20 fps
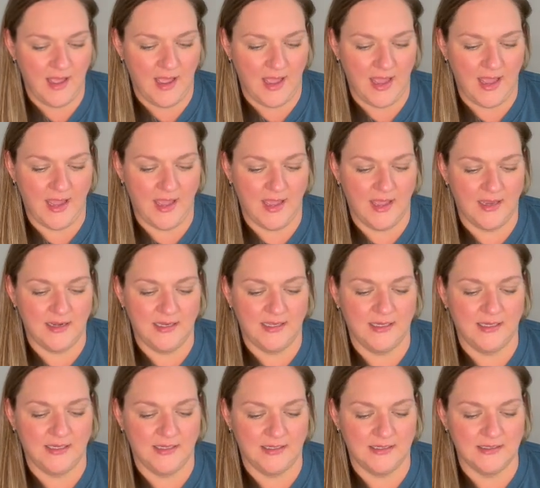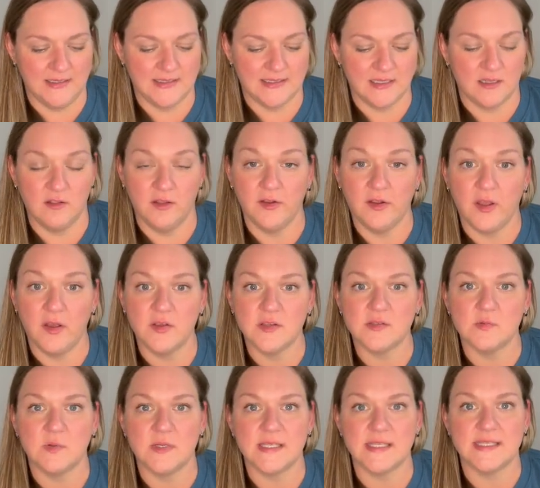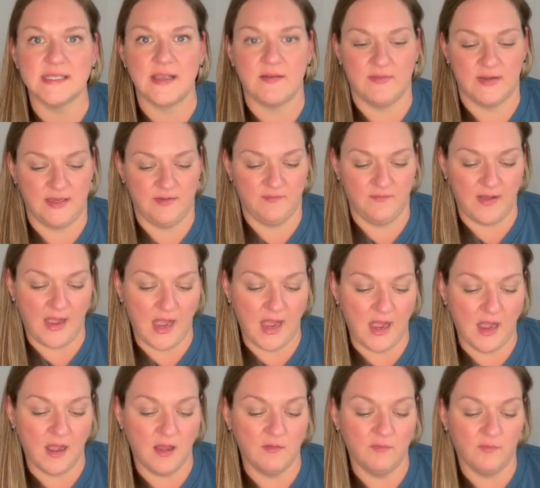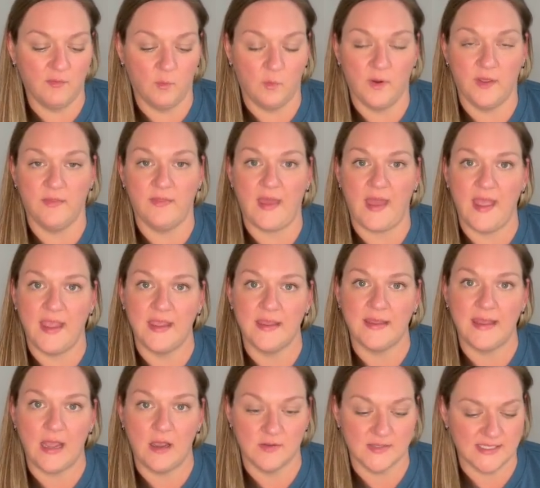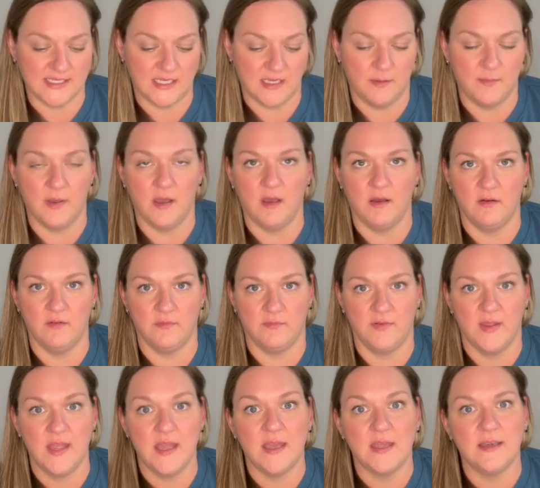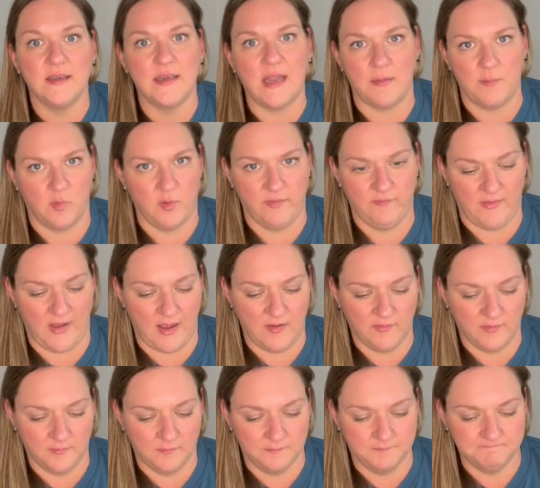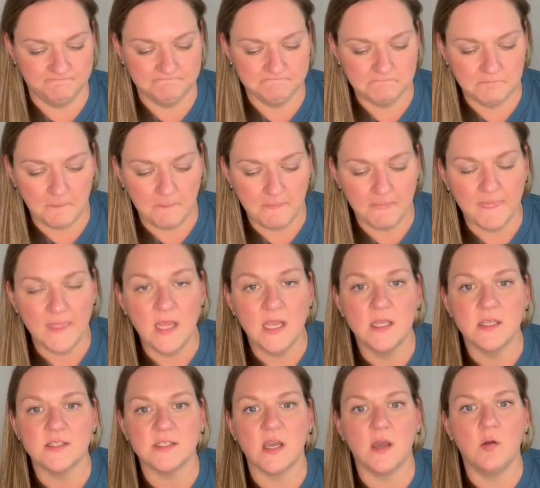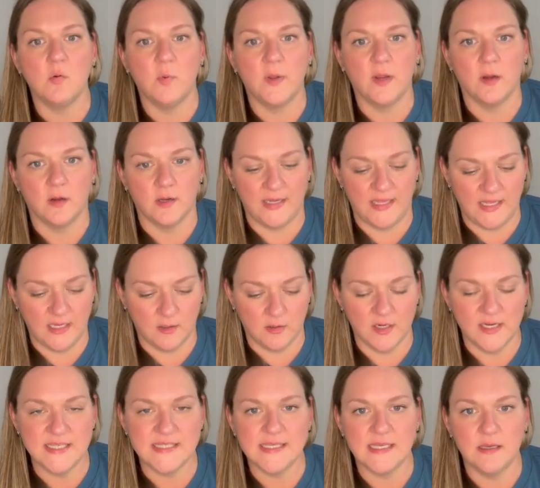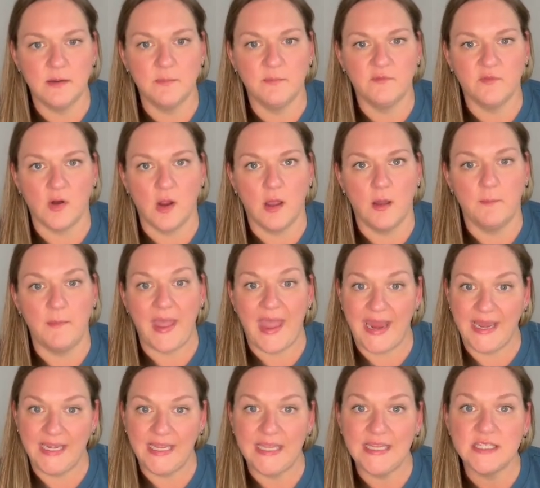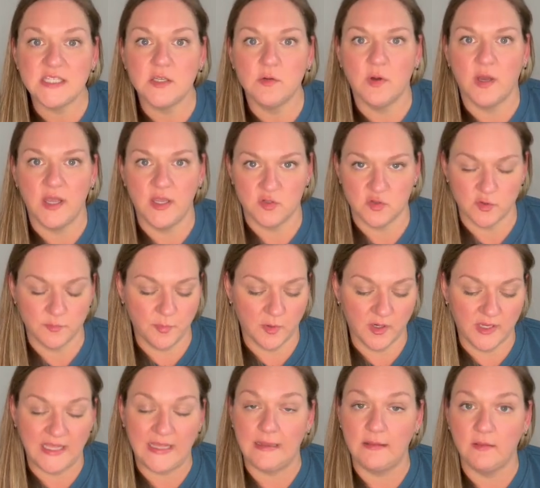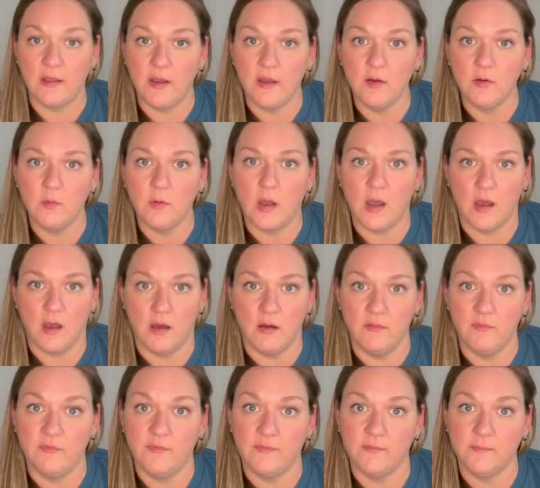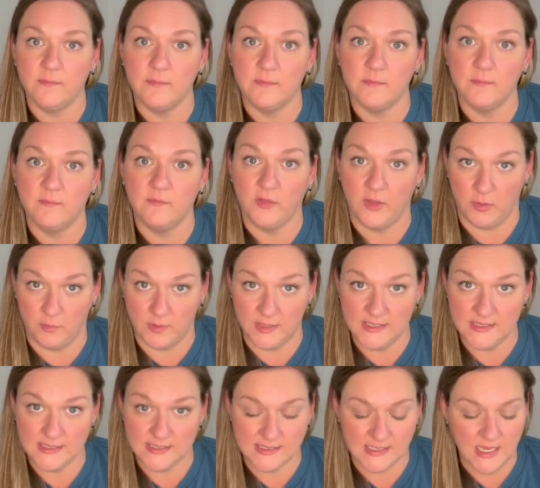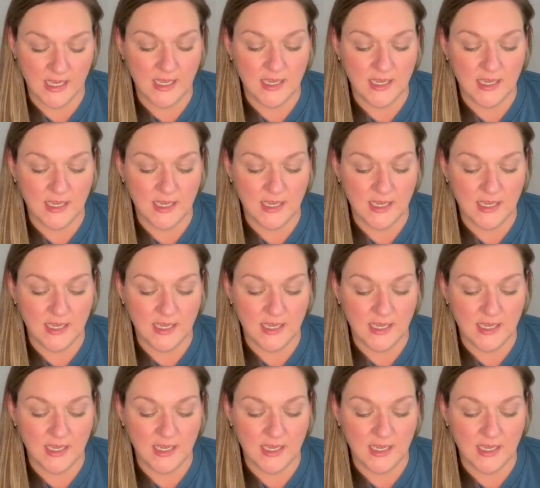And his glucose was 75 with a calcium of 9.5. So we are going to increase him from 80 to 100 per kilo of fluids,